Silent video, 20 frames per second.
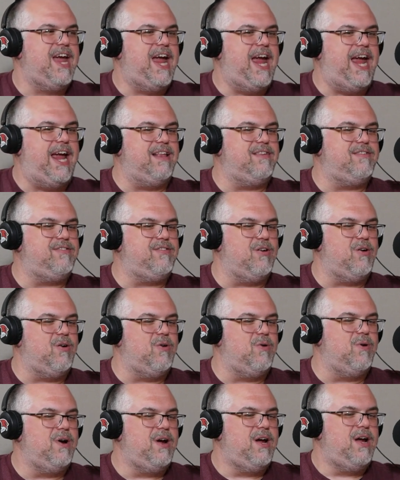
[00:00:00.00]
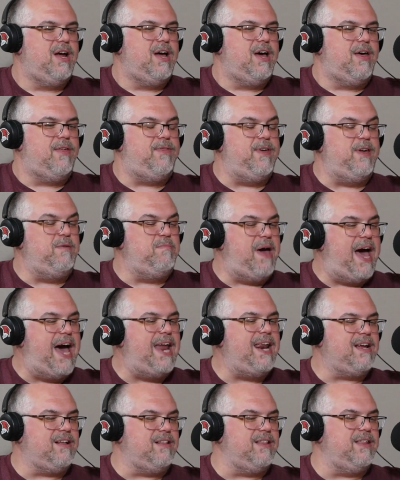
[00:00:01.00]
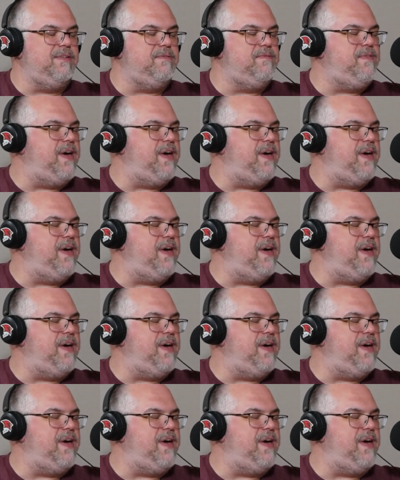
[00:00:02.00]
And so thematically,